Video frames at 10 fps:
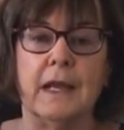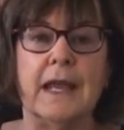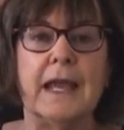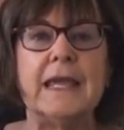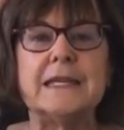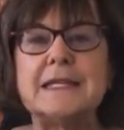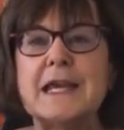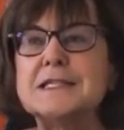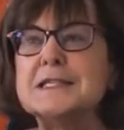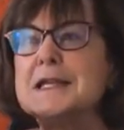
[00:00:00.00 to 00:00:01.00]
It
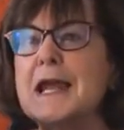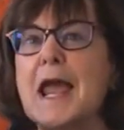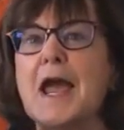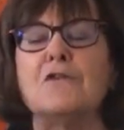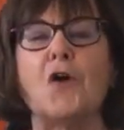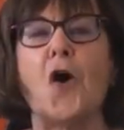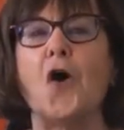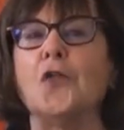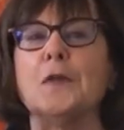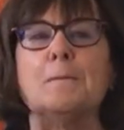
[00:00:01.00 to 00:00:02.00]
doesn't have
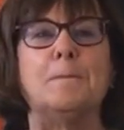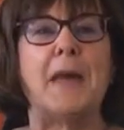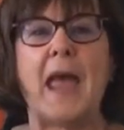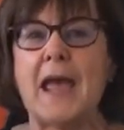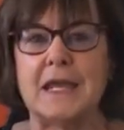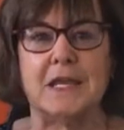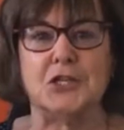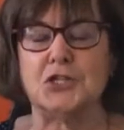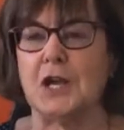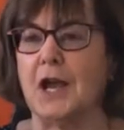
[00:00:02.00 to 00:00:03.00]
all the
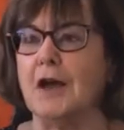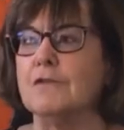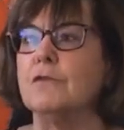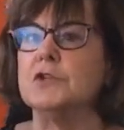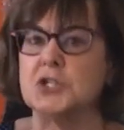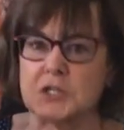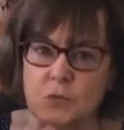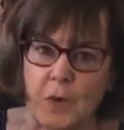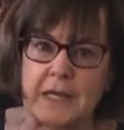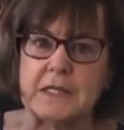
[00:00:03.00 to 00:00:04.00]
baggage of
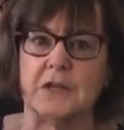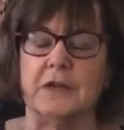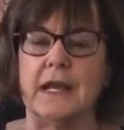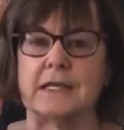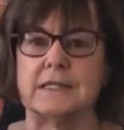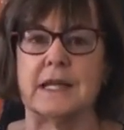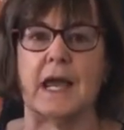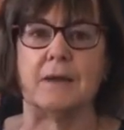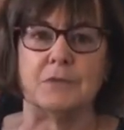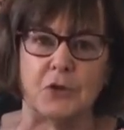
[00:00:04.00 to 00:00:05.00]
"just wait till next
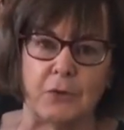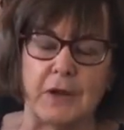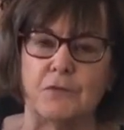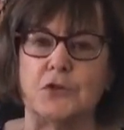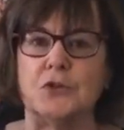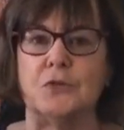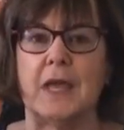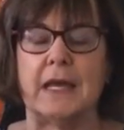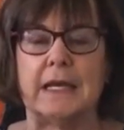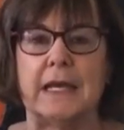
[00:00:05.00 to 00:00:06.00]
time, don't ever do
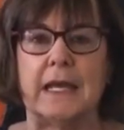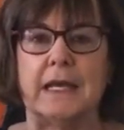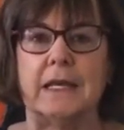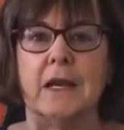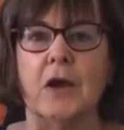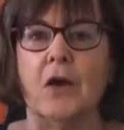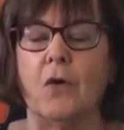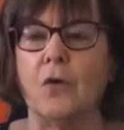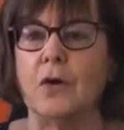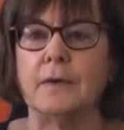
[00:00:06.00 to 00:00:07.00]
that again,"
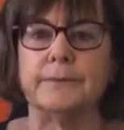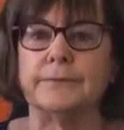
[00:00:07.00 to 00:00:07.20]
or